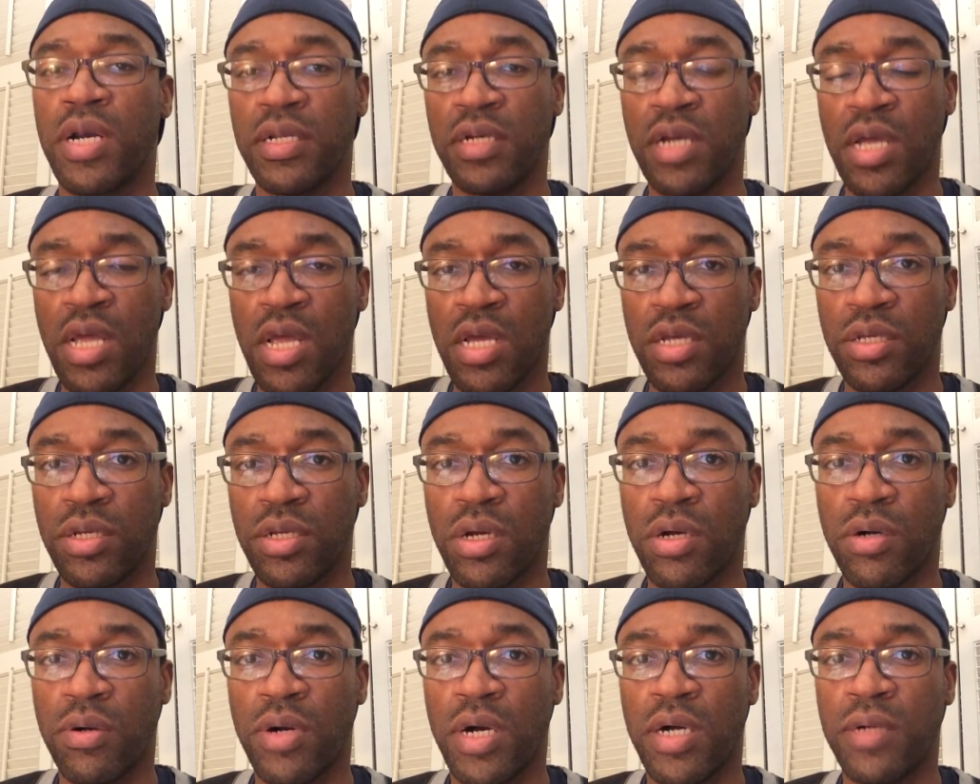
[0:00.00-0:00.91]
And, you
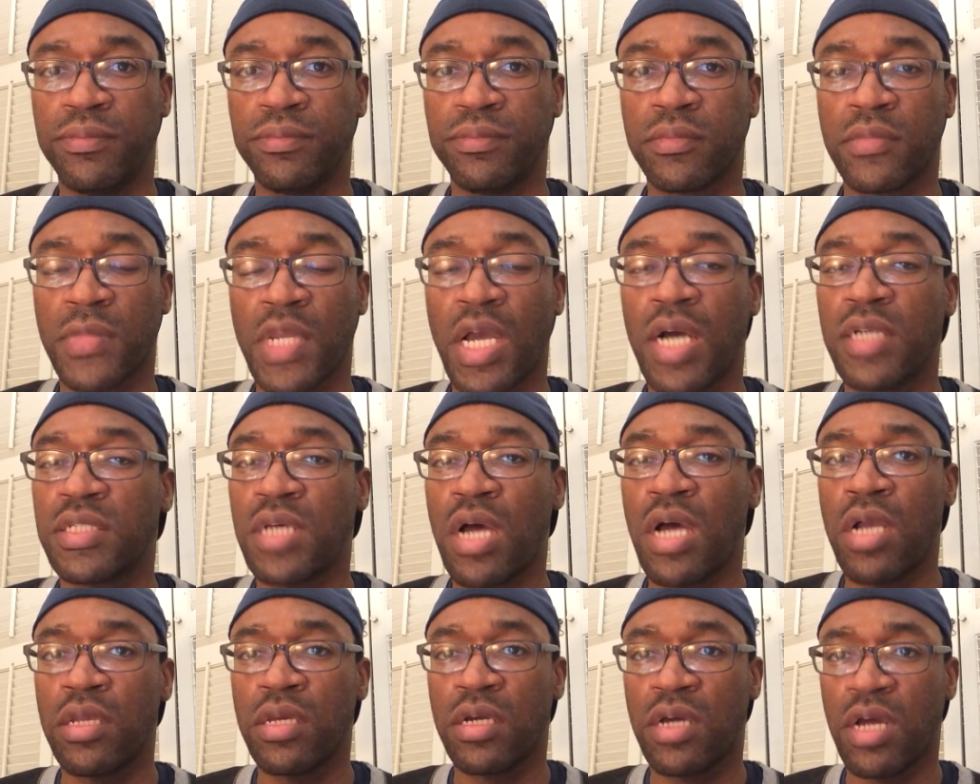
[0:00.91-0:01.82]
know, um, uh,
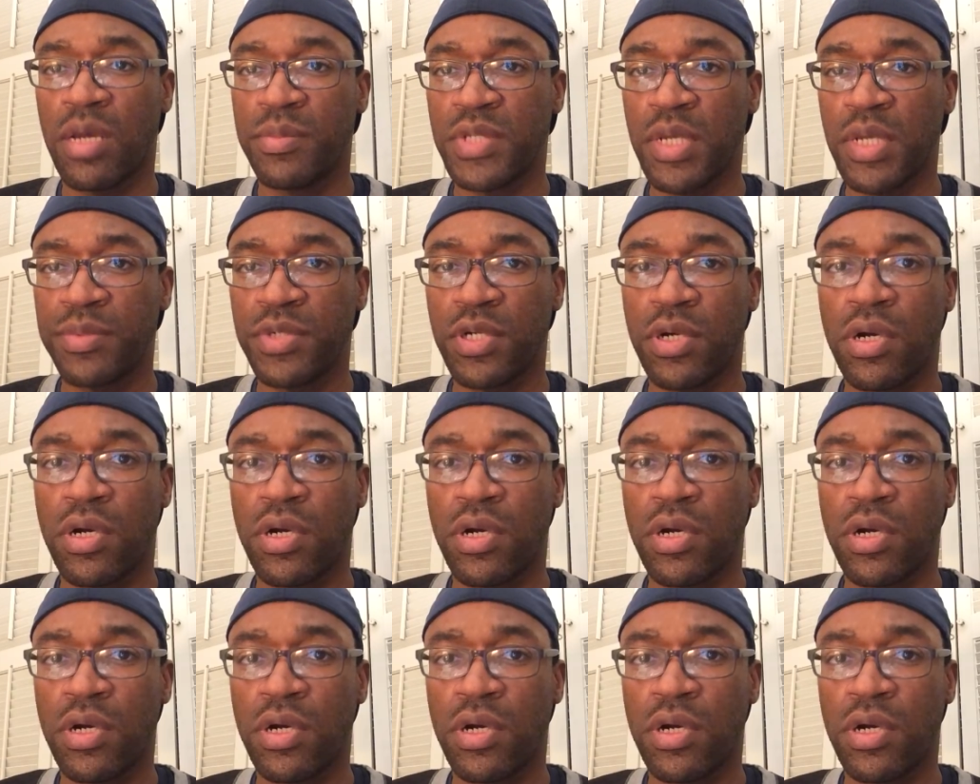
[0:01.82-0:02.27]
Tanya comes up